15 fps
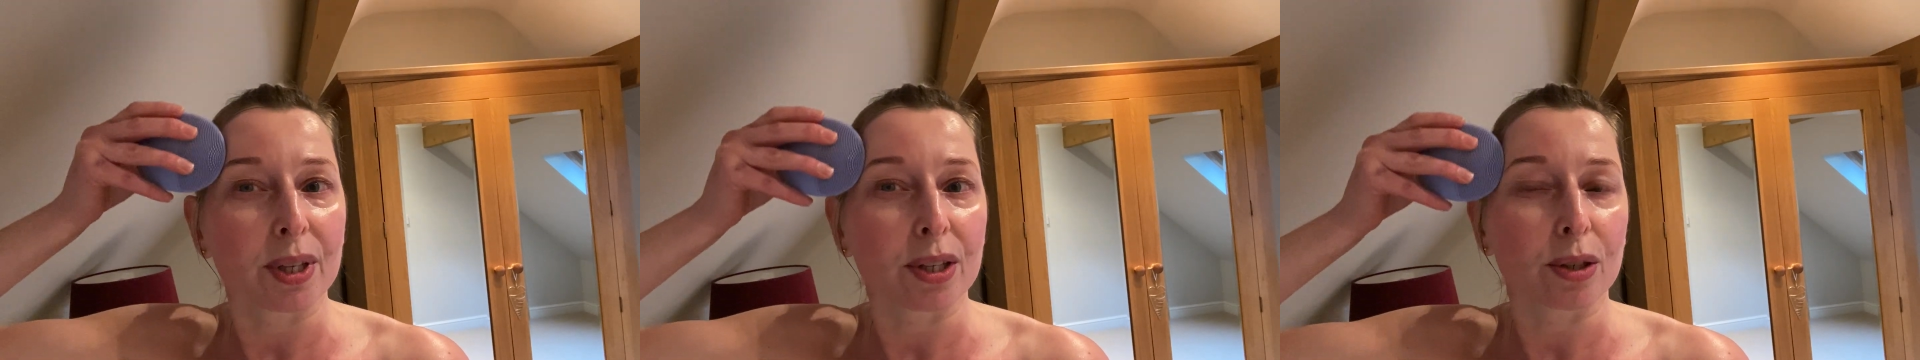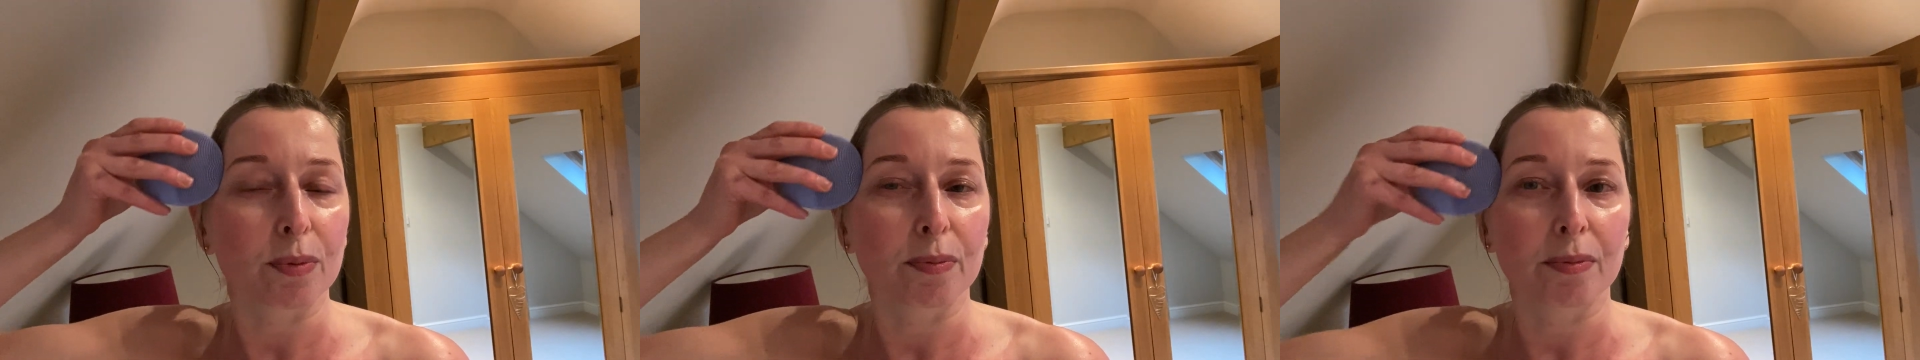
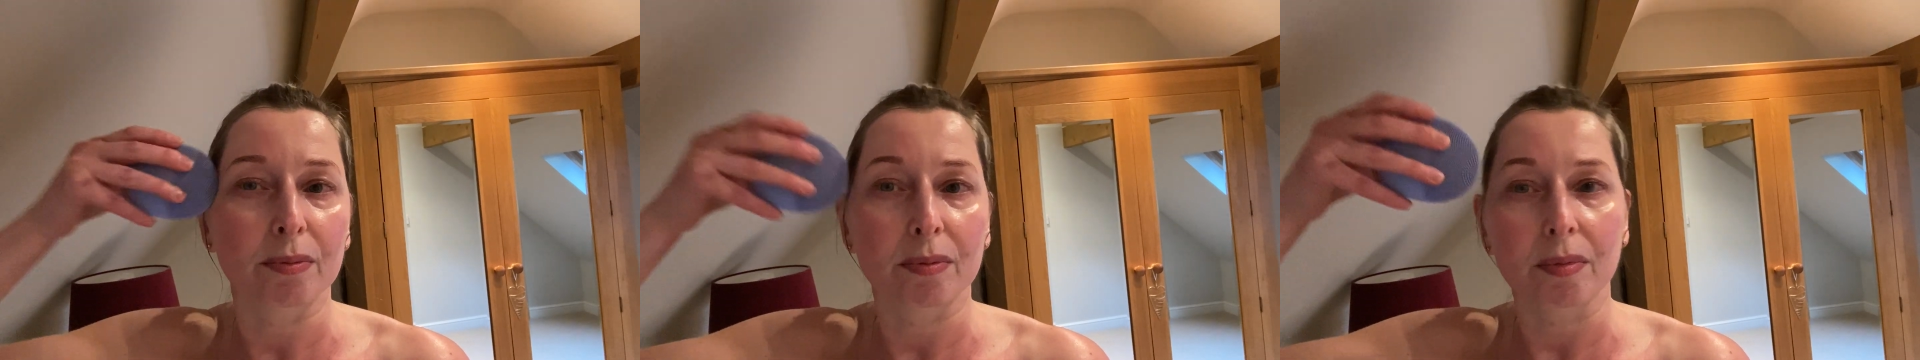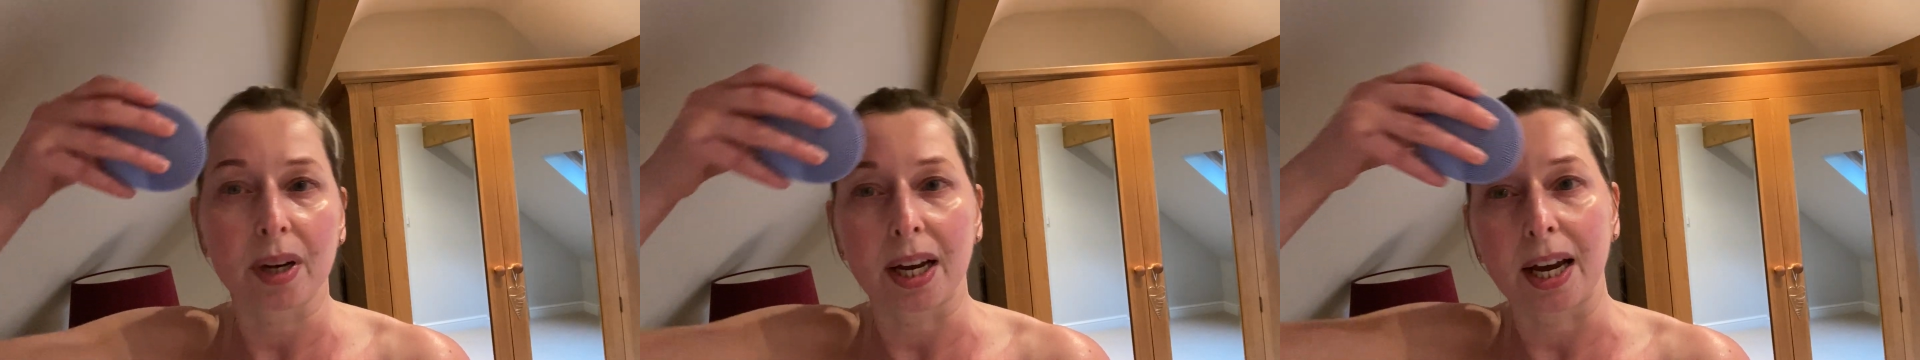some
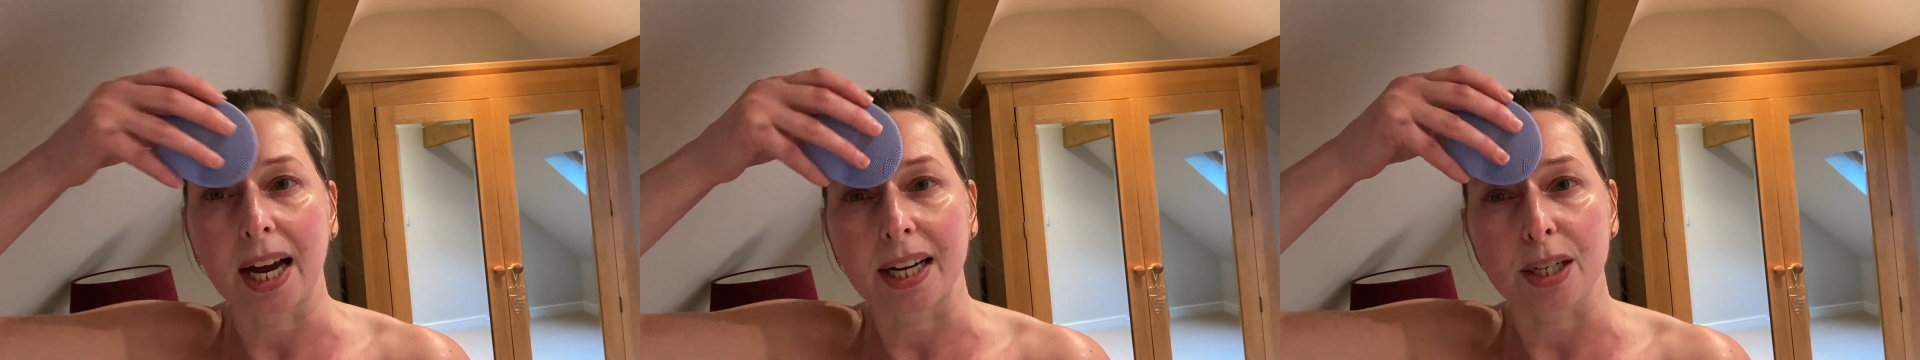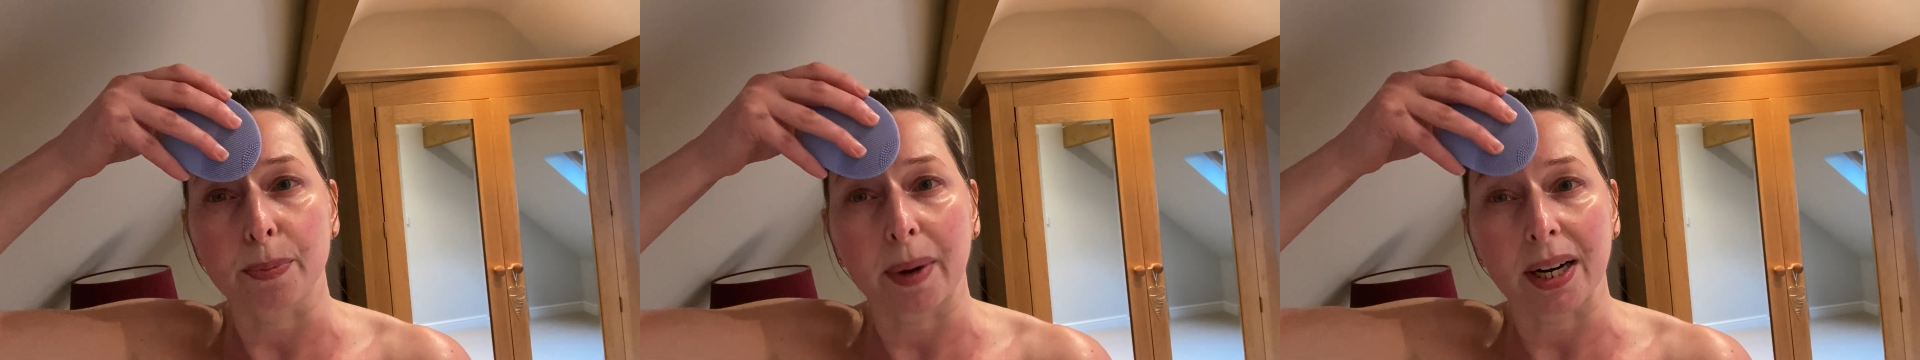
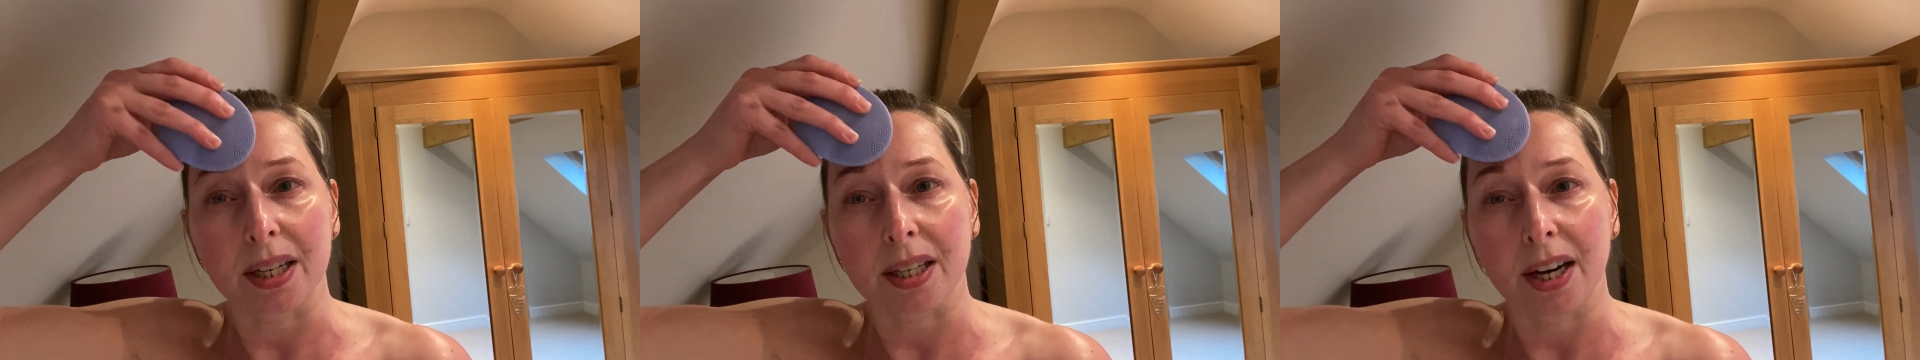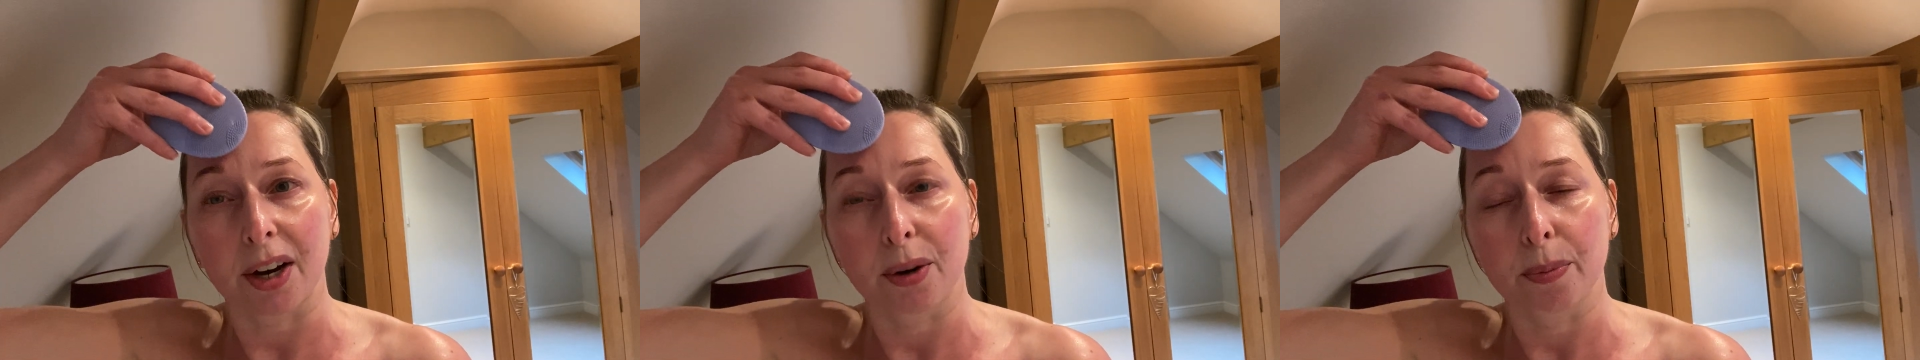antibac
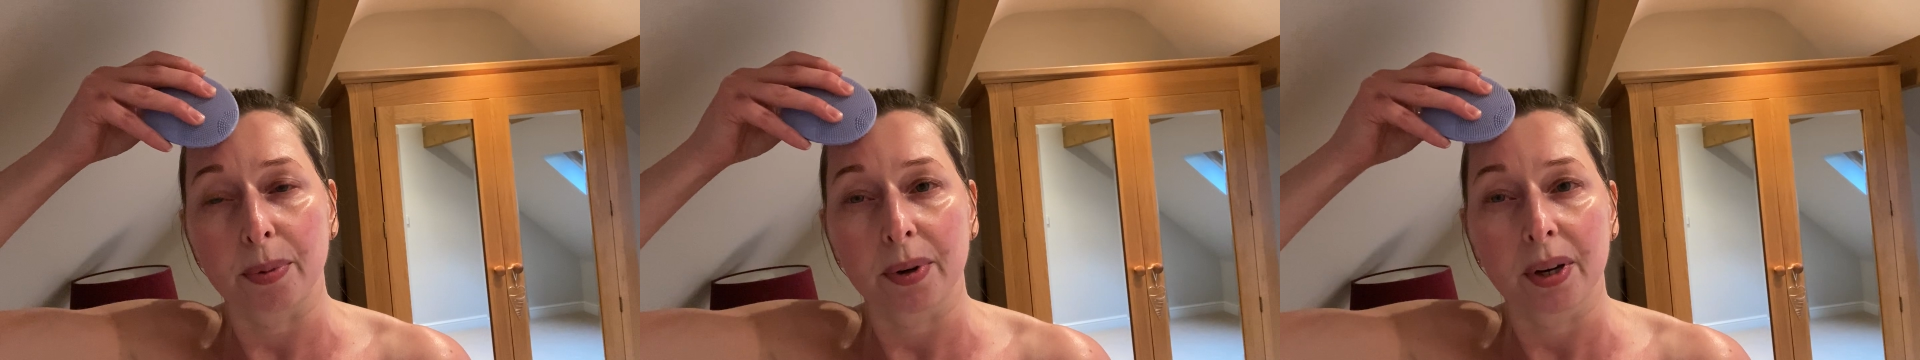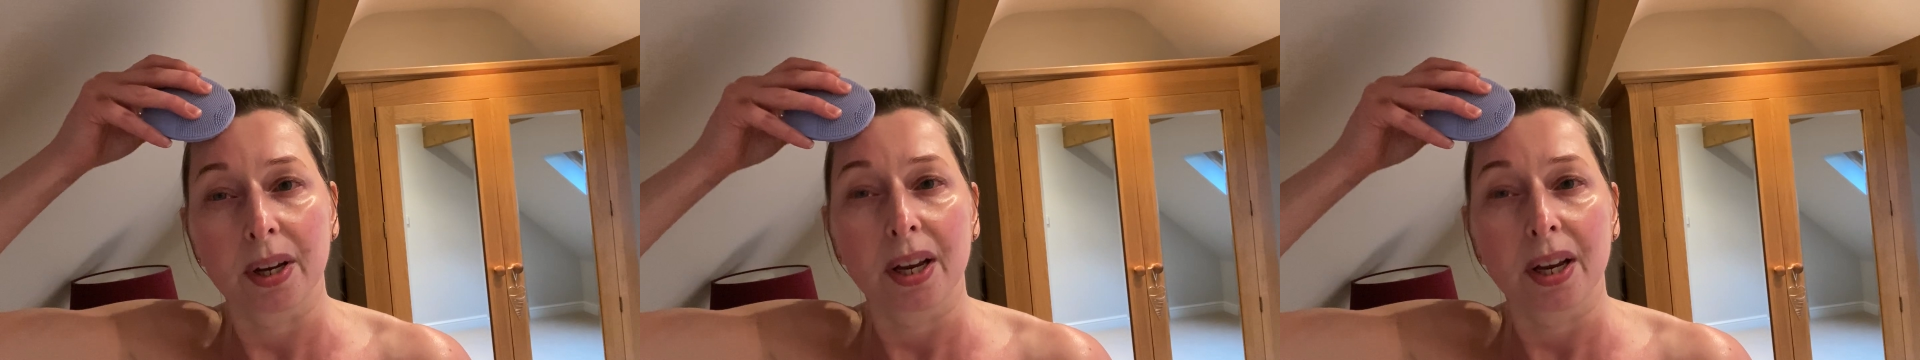soap,